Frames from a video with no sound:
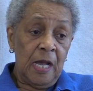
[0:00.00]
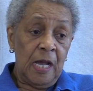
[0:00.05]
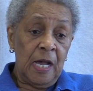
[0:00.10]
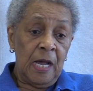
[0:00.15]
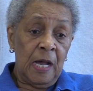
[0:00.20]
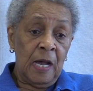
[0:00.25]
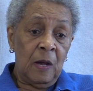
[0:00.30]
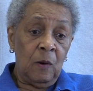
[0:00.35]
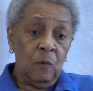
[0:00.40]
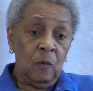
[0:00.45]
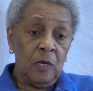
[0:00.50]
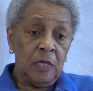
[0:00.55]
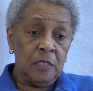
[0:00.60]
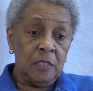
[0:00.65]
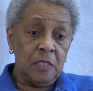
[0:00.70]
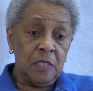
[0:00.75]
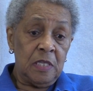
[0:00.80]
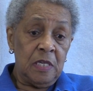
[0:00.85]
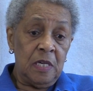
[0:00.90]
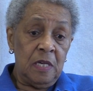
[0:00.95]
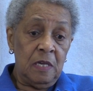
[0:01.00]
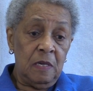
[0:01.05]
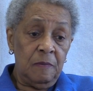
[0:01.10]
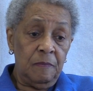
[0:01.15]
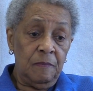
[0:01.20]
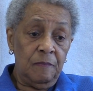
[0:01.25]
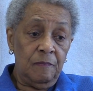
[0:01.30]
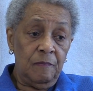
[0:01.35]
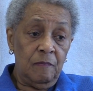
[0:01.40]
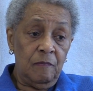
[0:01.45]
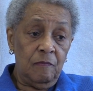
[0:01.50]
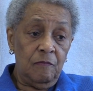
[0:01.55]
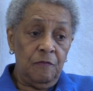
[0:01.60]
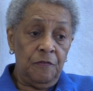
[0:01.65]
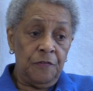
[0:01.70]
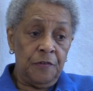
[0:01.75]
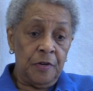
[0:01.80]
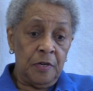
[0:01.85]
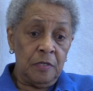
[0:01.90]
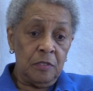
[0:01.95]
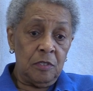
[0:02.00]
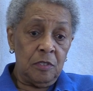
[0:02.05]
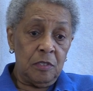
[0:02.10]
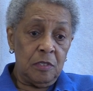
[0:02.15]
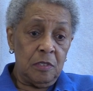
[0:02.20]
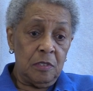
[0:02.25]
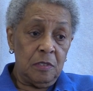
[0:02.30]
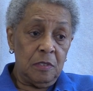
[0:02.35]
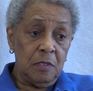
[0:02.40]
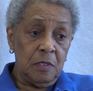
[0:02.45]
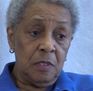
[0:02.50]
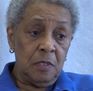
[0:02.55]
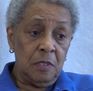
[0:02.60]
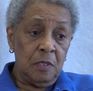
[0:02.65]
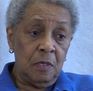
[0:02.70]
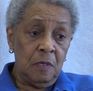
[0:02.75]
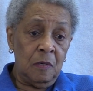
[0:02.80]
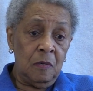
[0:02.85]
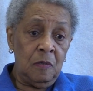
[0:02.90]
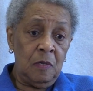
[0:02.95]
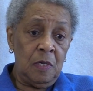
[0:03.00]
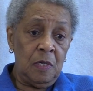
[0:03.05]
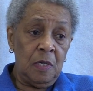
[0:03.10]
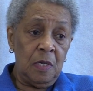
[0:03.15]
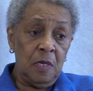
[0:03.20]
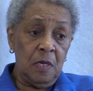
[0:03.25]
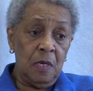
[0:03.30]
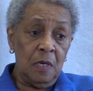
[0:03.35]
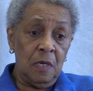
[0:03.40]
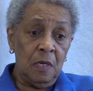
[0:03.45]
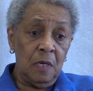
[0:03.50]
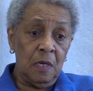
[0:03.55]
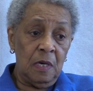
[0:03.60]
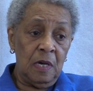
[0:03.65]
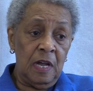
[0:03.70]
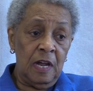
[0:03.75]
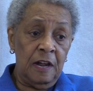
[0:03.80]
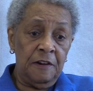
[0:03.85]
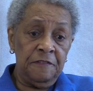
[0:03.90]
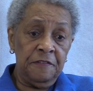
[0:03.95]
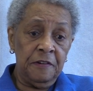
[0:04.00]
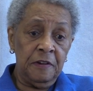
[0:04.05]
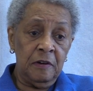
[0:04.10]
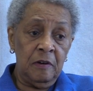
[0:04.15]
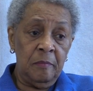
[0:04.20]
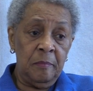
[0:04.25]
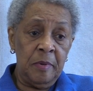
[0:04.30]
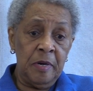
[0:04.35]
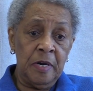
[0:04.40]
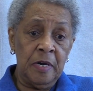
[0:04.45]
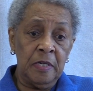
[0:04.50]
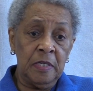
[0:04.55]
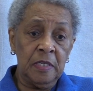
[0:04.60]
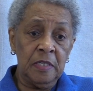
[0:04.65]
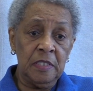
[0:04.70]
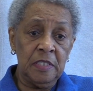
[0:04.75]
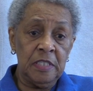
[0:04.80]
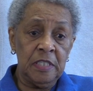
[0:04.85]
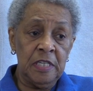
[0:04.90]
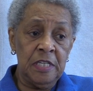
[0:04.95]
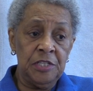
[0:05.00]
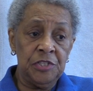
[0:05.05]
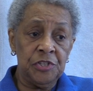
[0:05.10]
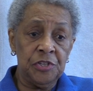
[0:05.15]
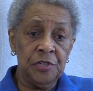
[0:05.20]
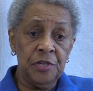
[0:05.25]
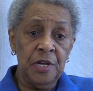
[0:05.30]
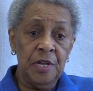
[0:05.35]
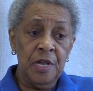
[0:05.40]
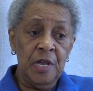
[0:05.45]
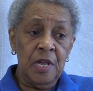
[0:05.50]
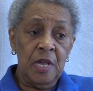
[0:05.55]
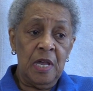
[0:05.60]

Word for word: I was the first and only African-American teacher,